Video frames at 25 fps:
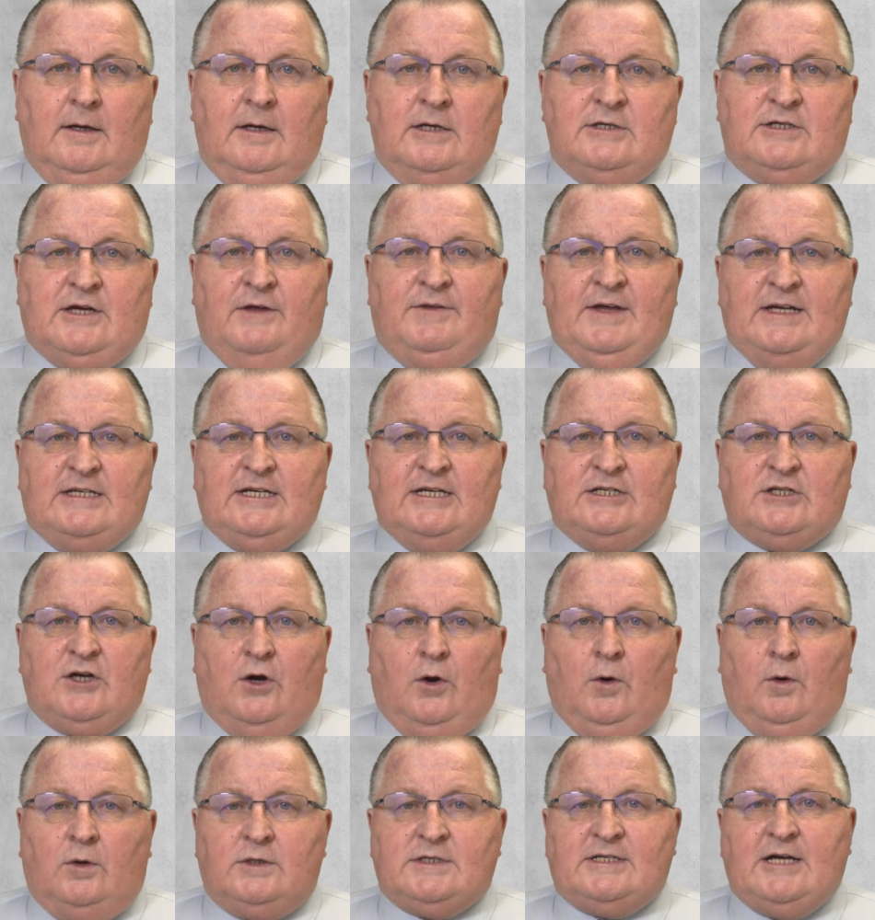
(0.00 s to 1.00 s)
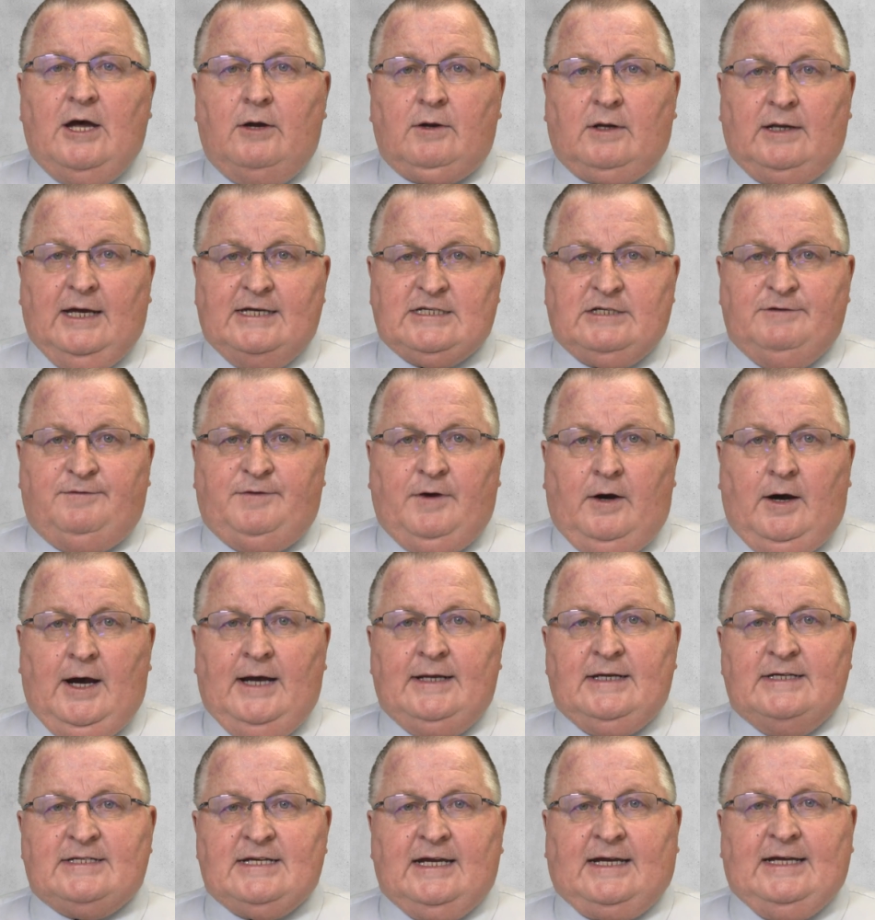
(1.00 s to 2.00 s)
So this is also
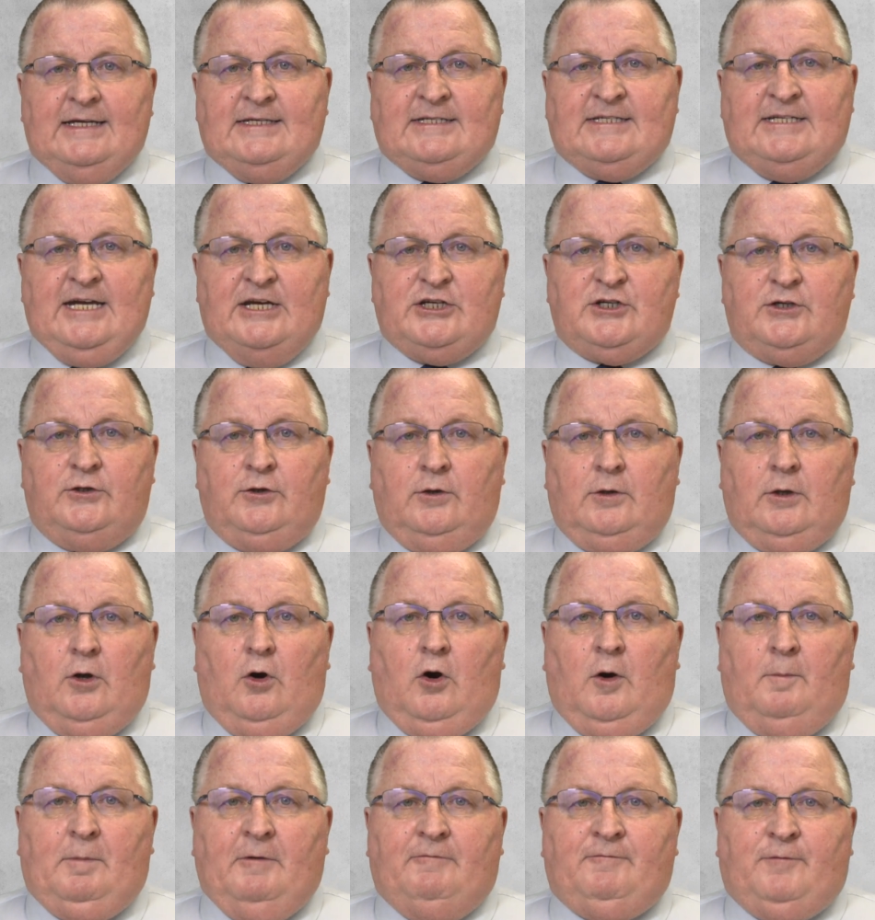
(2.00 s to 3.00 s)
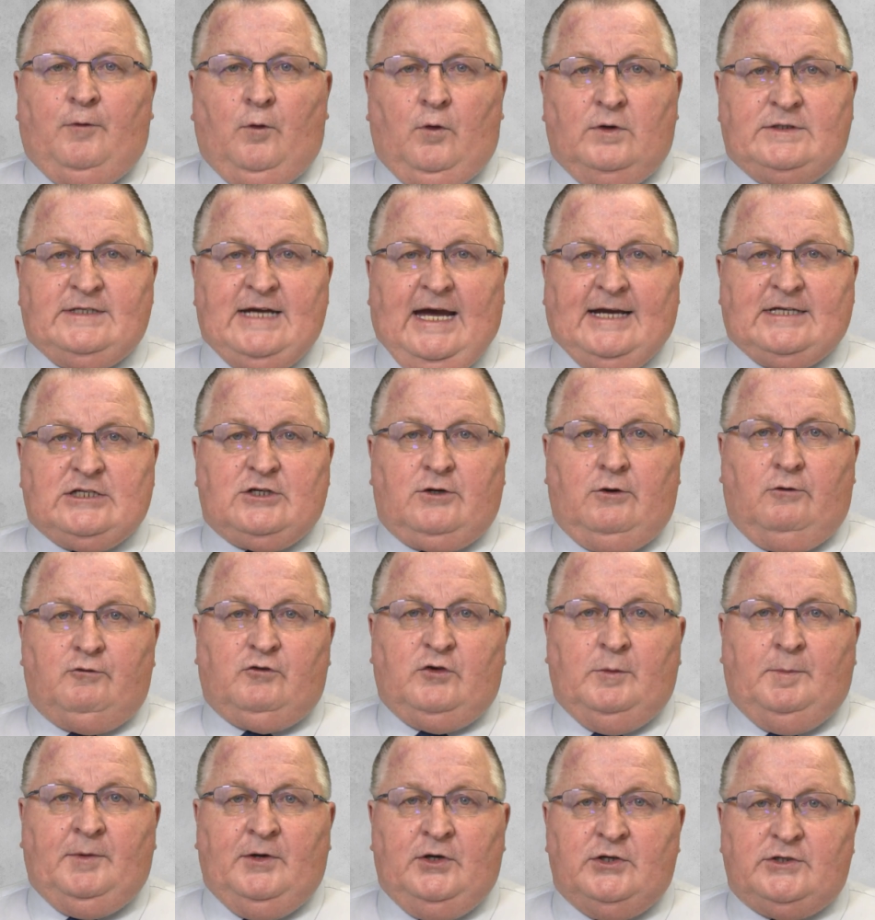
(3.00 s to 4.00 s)
classified as a concessional or before tax
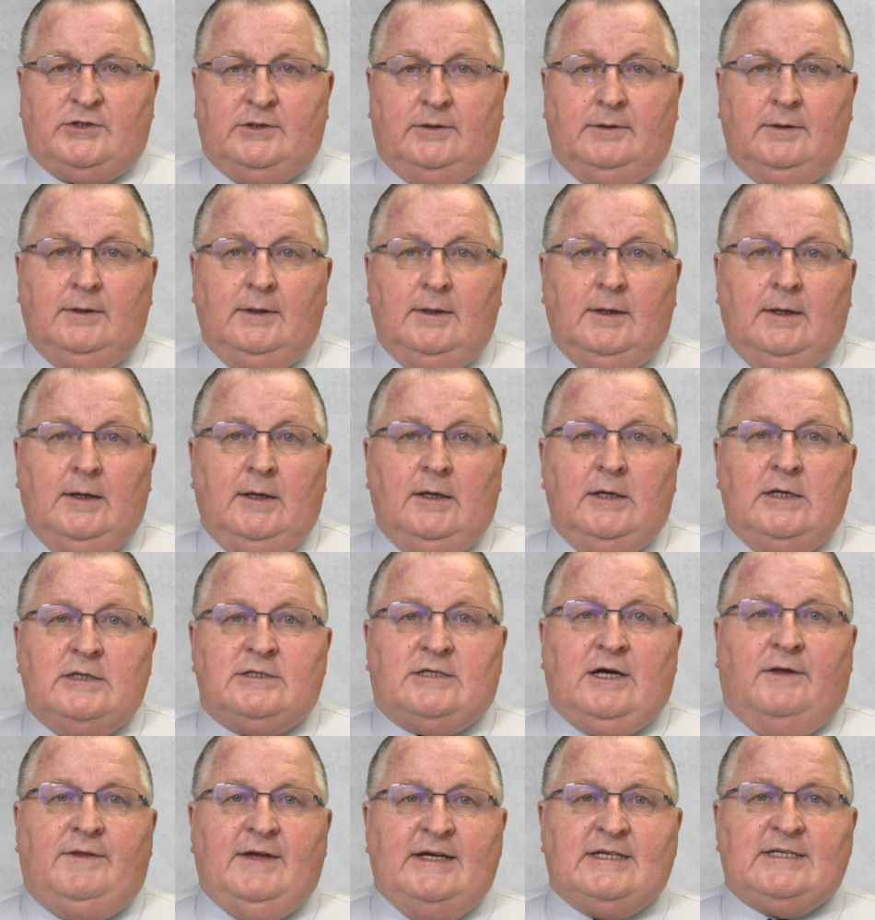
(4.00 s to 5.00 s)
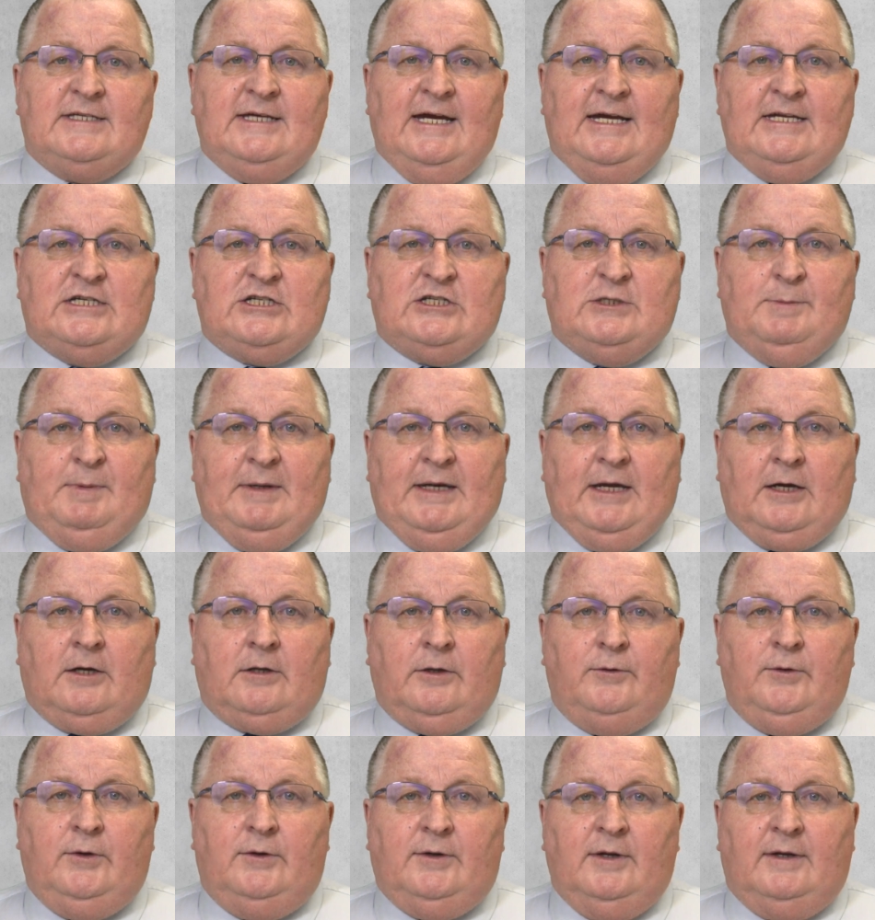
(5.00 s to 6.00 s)
contribution. So this needs to be
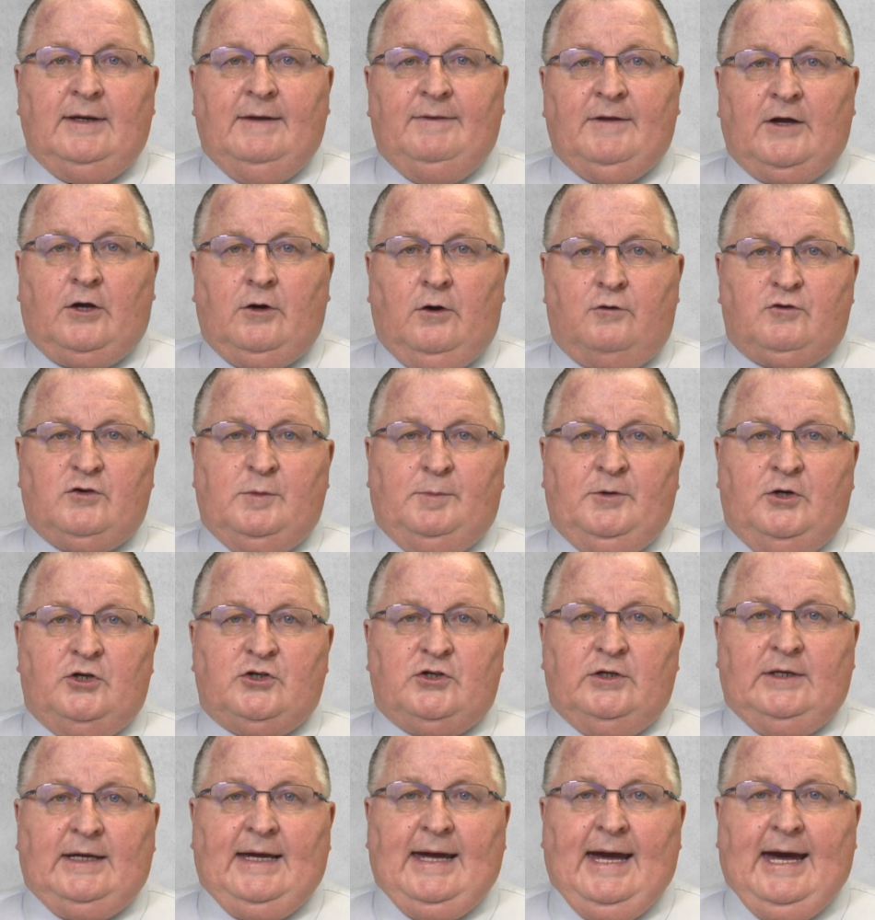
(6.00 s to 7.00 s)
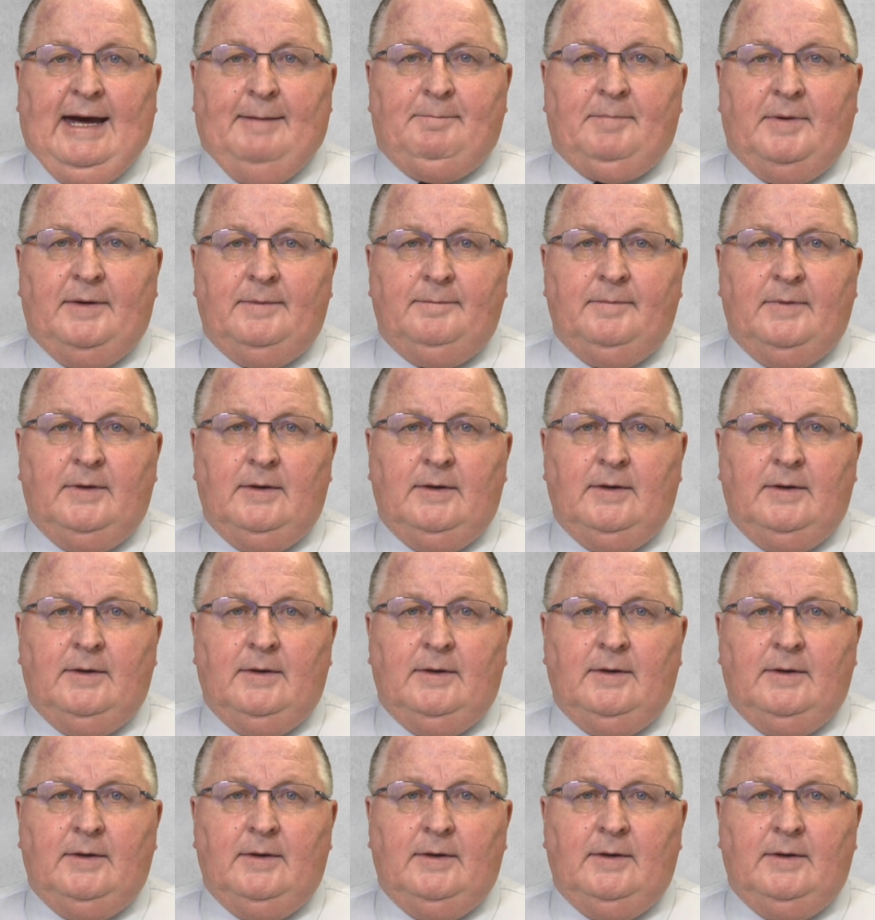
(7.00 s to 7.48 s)
included in the contribution cap.